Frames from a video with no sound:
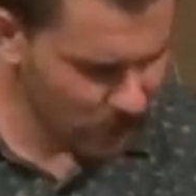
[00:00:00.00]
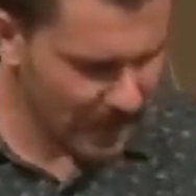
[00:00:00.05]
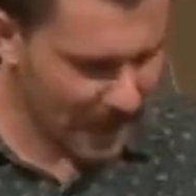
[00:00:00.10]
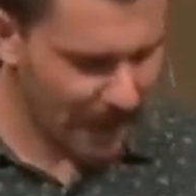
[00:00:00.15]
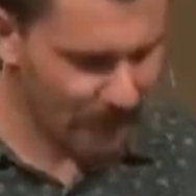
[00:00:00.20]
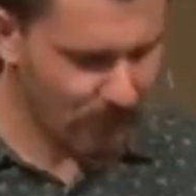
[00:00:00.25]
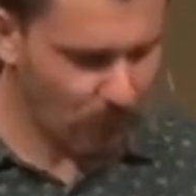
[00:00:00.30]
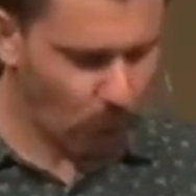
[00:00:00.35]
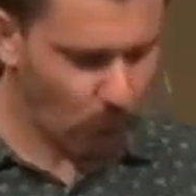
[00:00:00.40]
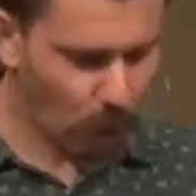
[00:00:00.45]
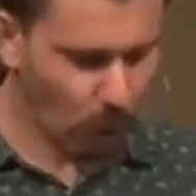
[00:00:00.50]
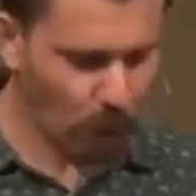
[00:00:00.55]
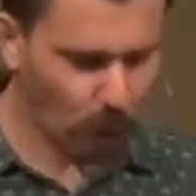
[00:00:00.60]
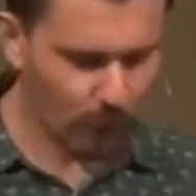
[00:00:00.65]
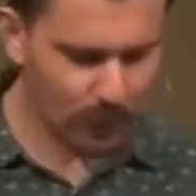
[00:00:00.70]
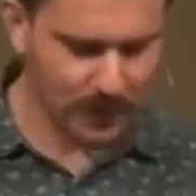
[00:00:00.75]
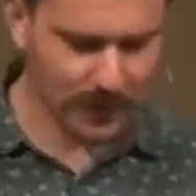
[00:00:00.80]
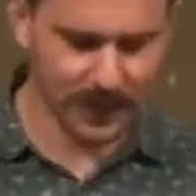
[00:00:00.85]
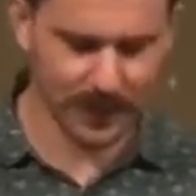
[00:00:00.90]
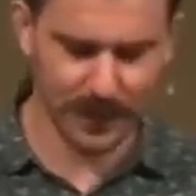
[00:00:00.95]
we have
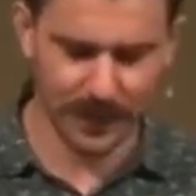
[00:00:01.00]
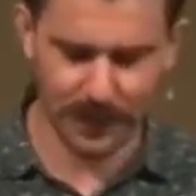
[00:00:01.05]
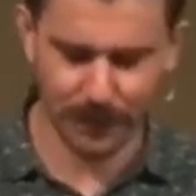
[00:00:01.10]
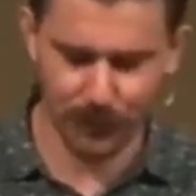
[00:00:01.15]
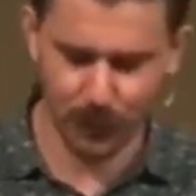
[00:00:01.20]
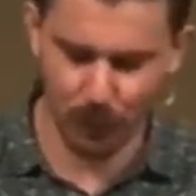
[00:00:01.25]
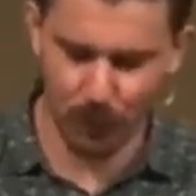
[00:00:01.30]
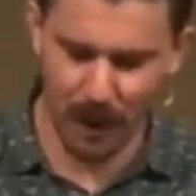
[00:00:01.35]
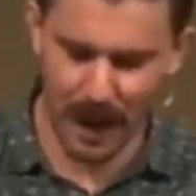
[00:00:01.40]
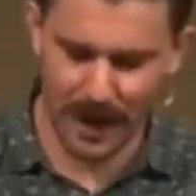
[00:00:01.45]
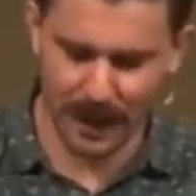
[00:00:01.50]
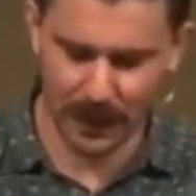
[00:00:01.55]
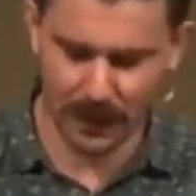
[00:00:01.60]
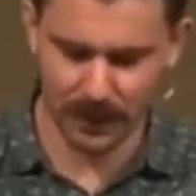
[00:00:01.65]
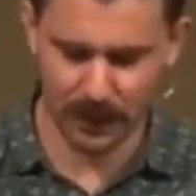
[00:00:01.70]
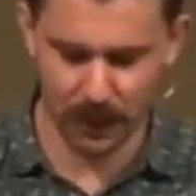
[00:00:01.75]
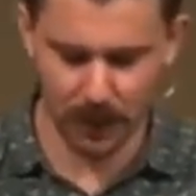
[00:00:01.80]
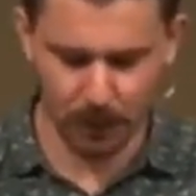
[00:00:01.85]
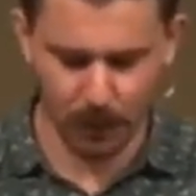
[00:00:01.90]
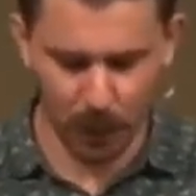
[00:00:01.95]
all received
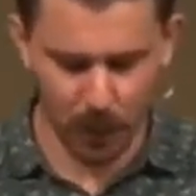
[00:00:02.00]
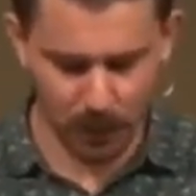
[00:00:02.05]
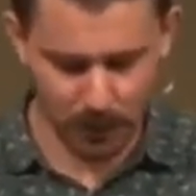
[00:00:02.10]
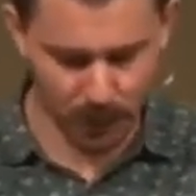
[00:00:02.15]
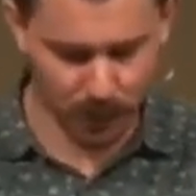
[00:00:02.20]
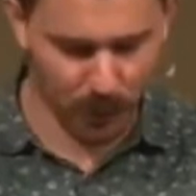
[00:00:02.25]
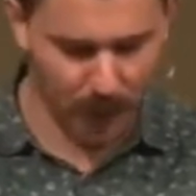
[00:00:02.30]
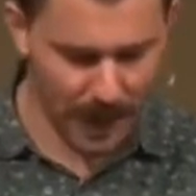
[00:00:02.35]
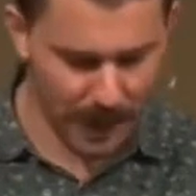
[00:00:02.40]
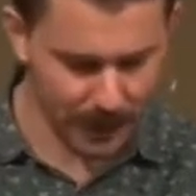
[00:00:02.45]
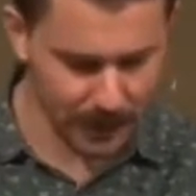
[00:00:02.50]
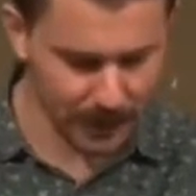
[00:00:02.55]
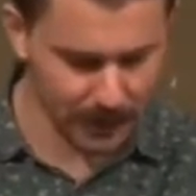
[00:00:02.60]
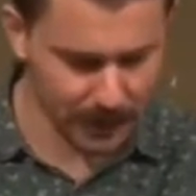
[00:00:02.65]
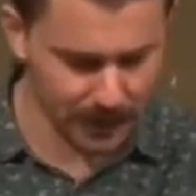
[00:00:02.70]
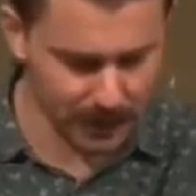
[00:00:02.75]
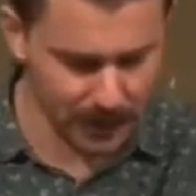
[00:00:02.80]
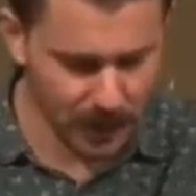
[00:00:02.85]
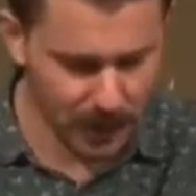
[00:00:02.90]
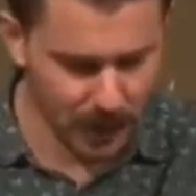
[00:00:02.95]
grace upon
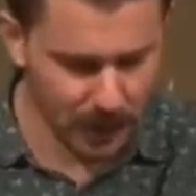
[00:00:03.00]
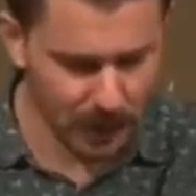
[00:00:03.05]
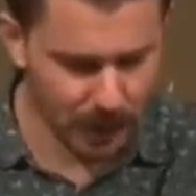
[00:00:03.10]
grace